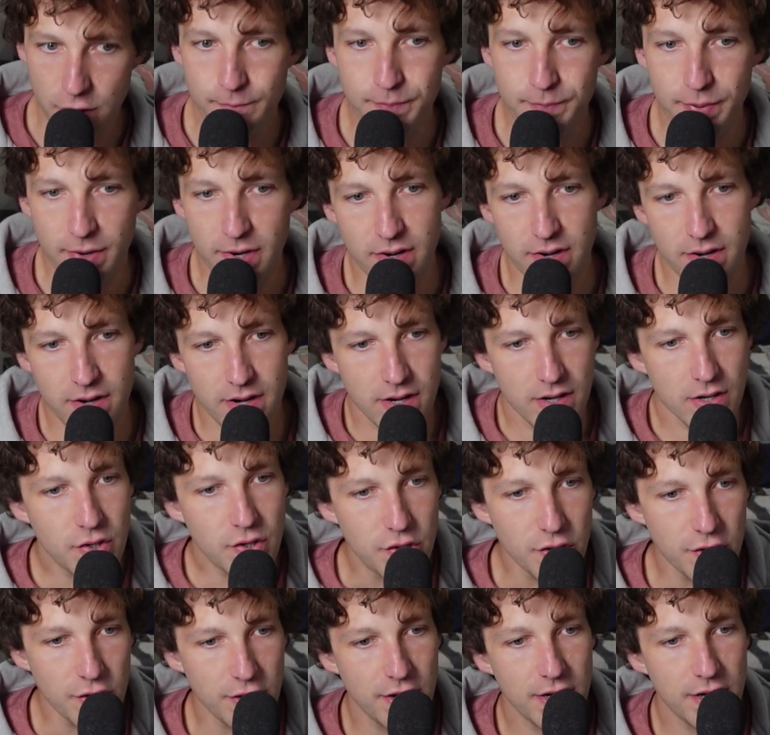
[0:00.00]
super
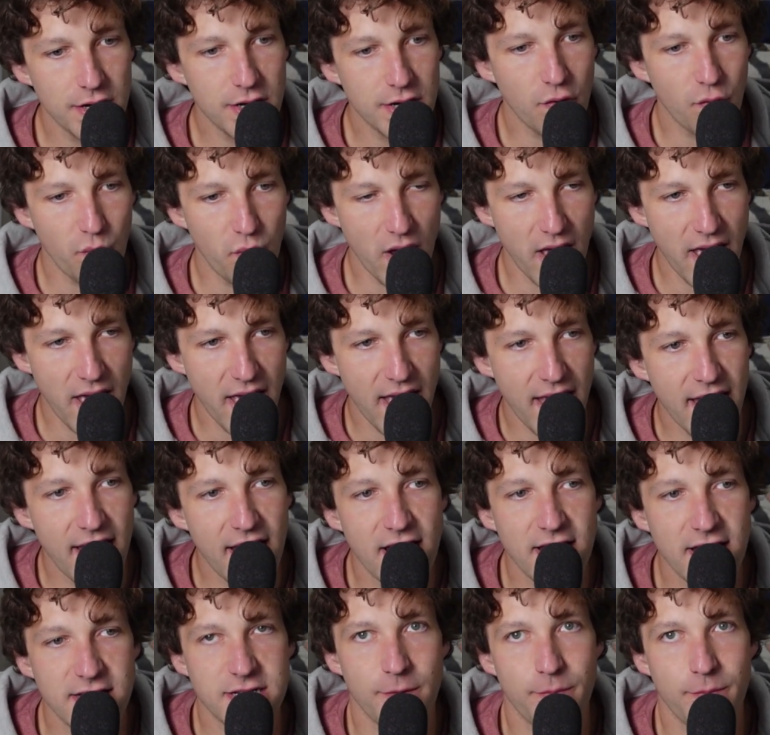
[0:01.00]
good way
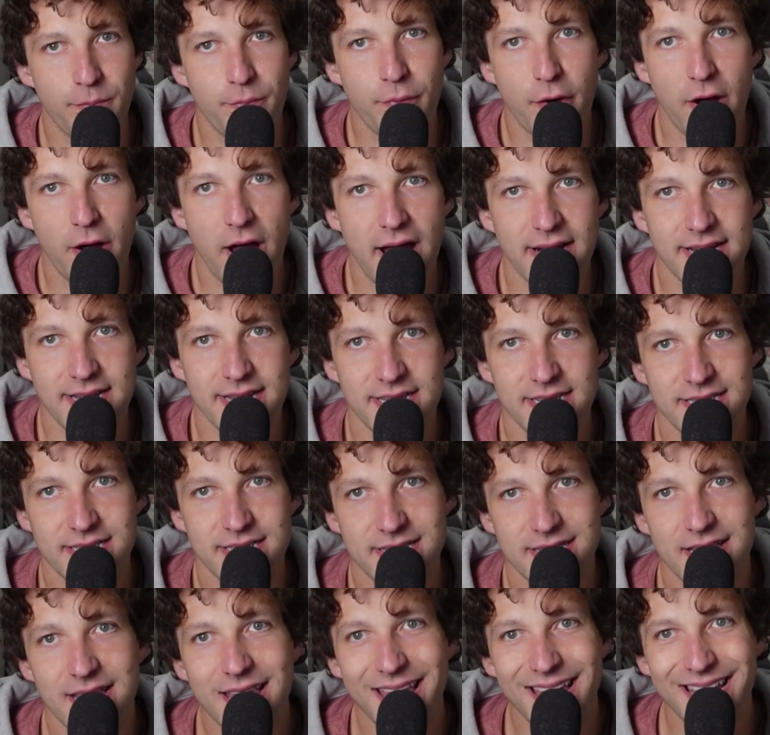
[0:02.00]
to practice
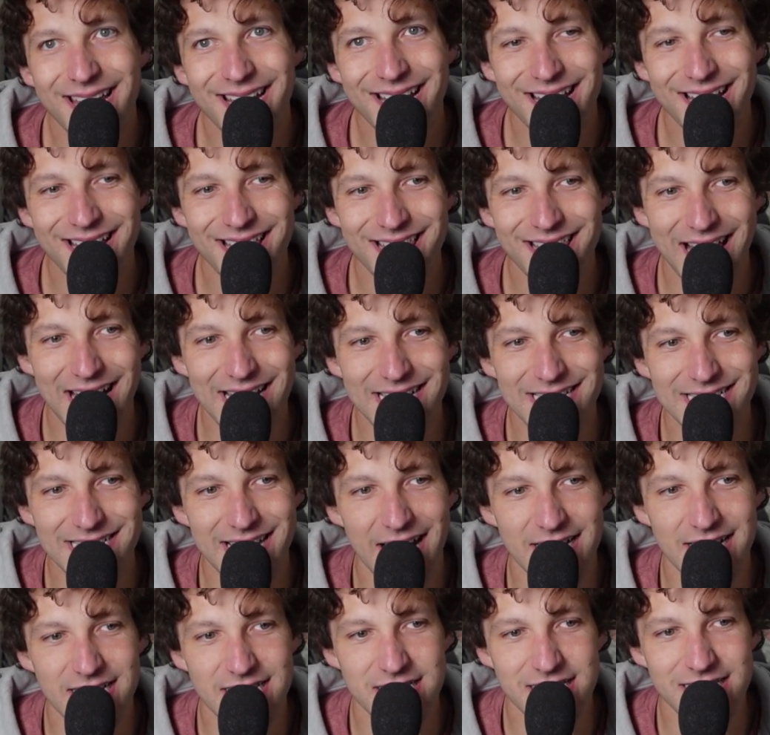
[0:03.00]
getting that
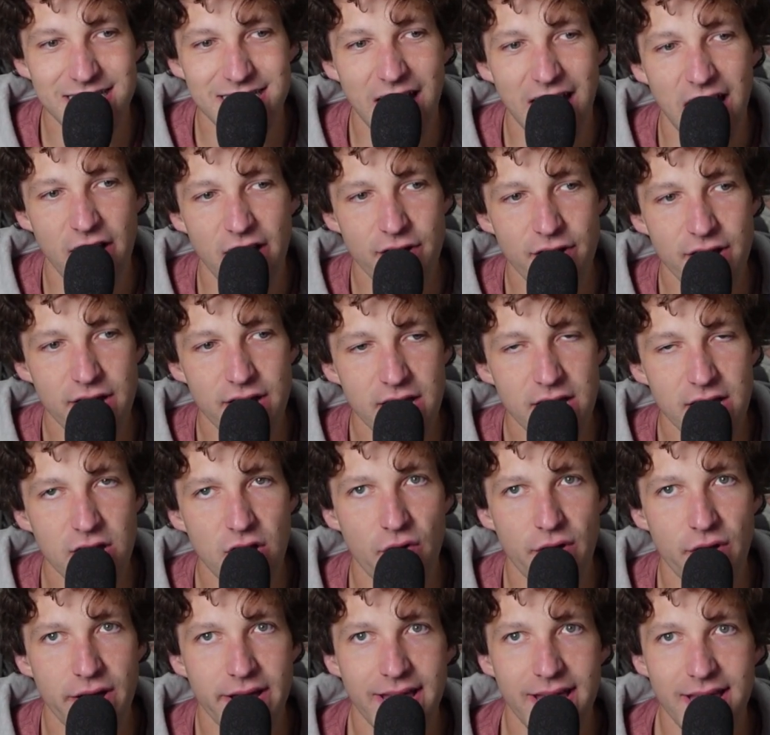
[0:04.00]
dexterity
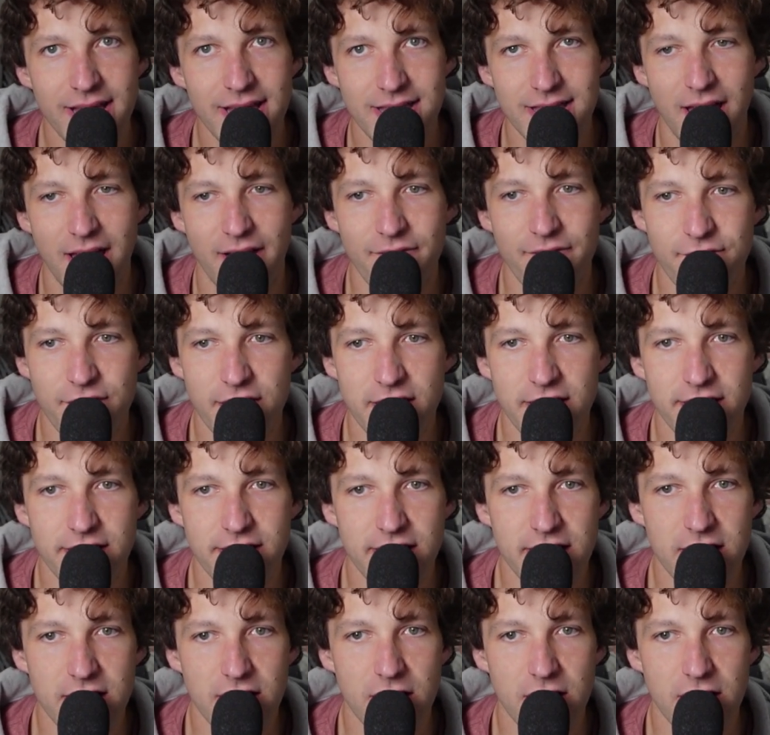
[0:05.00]
going, getting that feeling